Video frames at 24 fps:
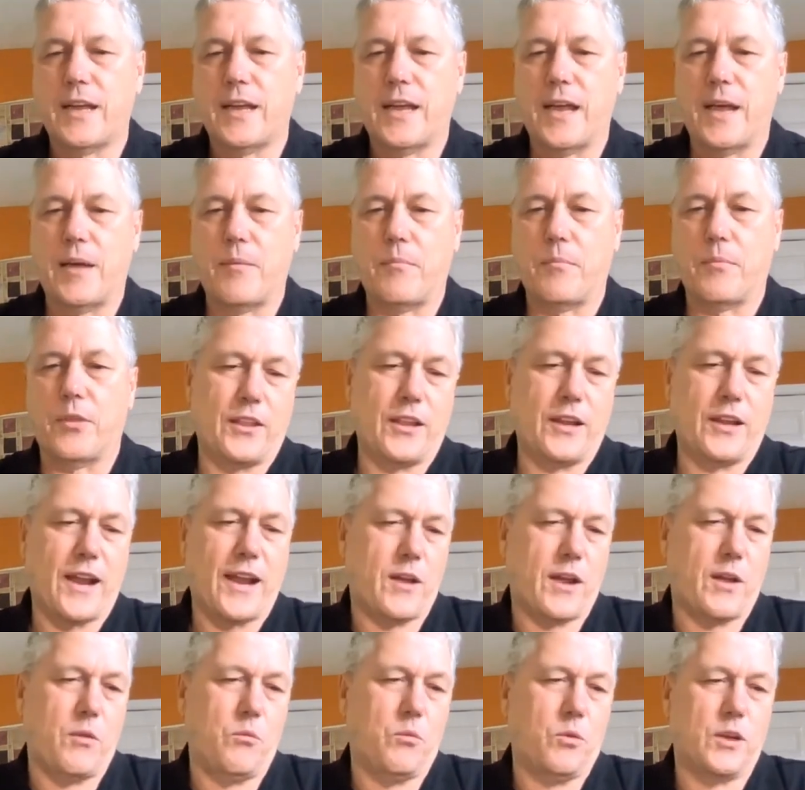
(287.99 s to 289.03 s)
than
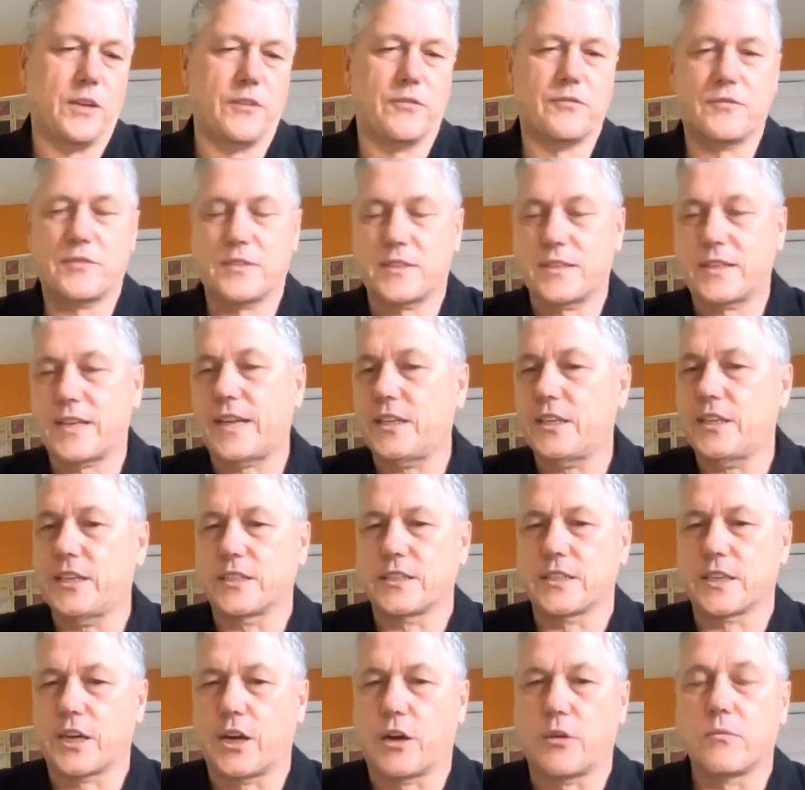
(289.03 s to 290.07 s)
I would have 10
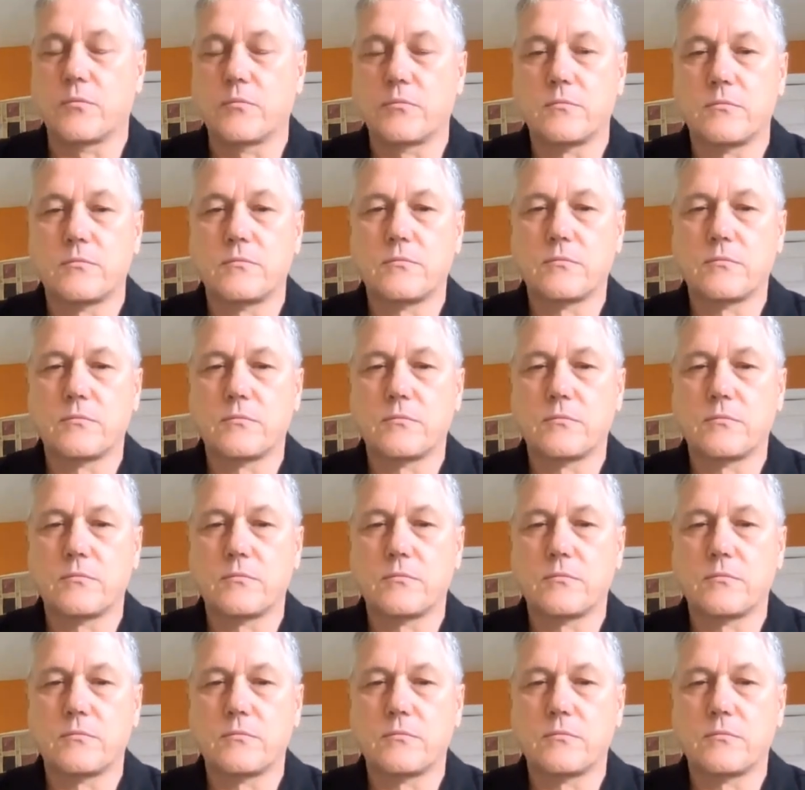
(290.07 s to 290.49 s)
years ago.